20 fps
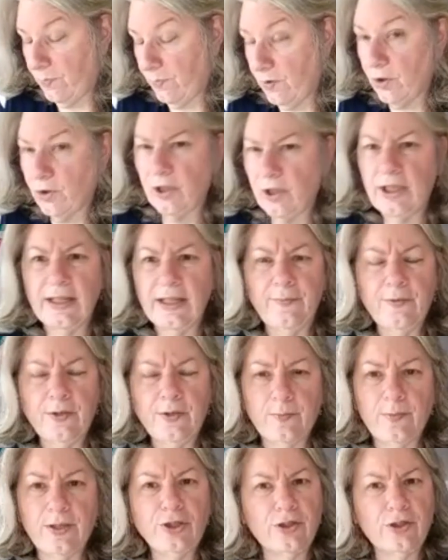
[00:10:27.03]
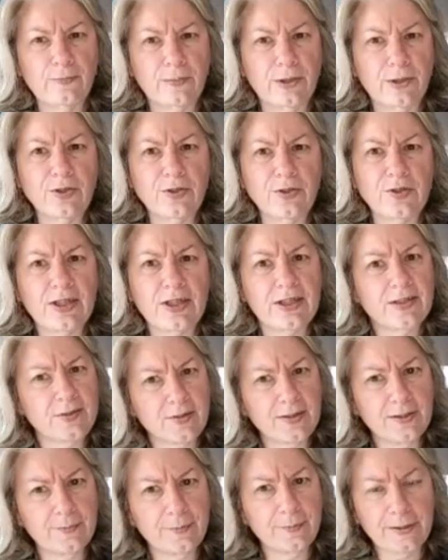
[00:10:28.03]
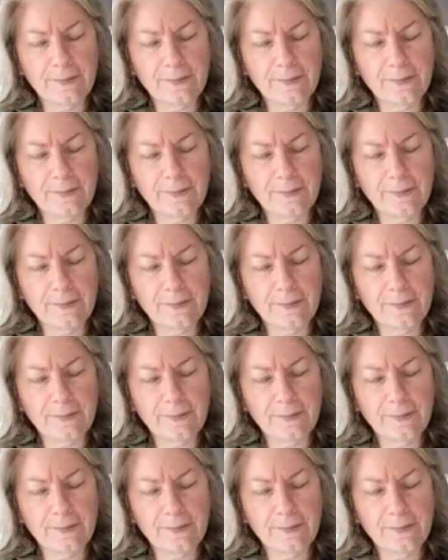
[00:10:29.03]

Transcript: Good time to mention Mother's Day is coming.